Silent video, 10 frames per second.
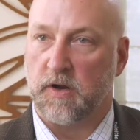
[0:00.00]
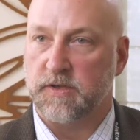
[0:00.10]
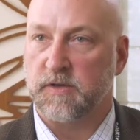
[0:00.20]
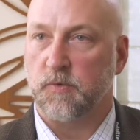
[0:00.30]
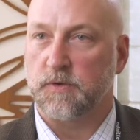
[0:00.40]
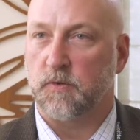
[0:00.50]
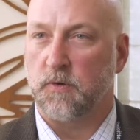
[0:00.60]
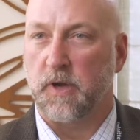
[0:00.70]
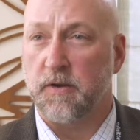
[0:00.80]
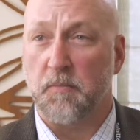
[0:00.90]
Customers are
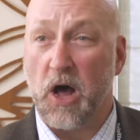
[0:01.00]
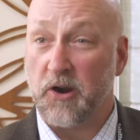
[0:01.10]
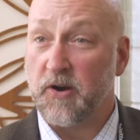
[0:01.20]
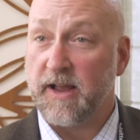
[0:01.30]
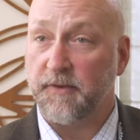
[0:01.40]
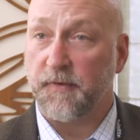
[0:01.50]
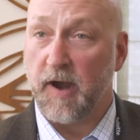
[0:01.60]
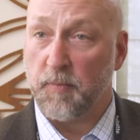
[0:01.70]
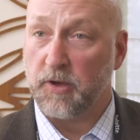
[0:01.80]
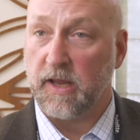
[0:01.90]
looking to modernize their
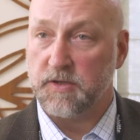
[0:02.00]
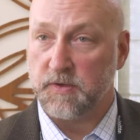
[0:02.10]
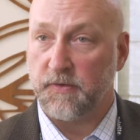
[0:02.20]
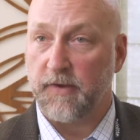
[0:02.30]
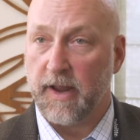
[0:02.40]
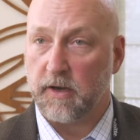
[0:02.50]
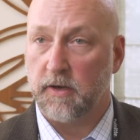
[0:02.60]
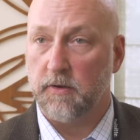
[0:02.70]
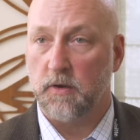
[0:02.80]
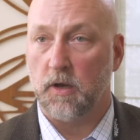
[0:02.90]
application stack.
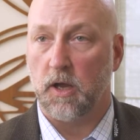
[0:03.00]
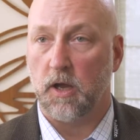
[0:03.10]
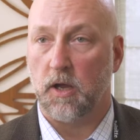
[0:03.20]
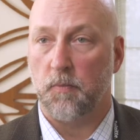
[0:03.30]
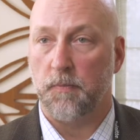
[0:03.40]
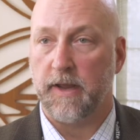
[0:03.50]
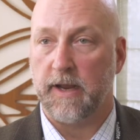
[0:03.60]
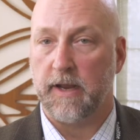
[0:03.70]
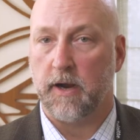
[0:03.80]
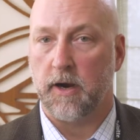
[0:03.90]
Um,
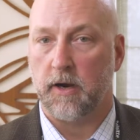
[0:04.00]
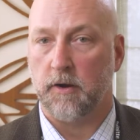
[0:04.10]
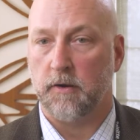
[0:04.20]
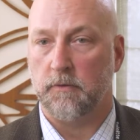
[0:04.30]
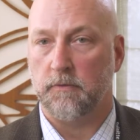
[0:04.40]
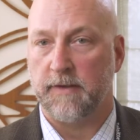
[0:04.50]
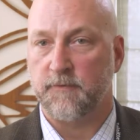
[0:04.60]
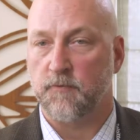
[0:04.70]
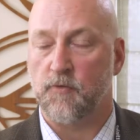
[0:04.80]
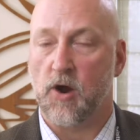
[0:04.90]
they are, they have
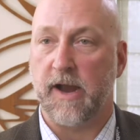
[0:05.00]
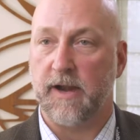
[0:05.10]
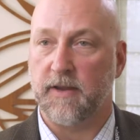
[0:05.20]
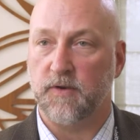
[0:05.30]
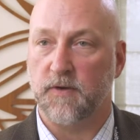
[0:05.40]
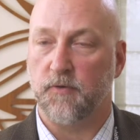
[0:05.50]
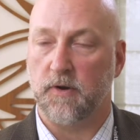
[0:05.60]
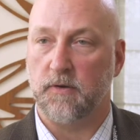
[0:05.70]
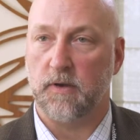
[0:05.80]
a variety of different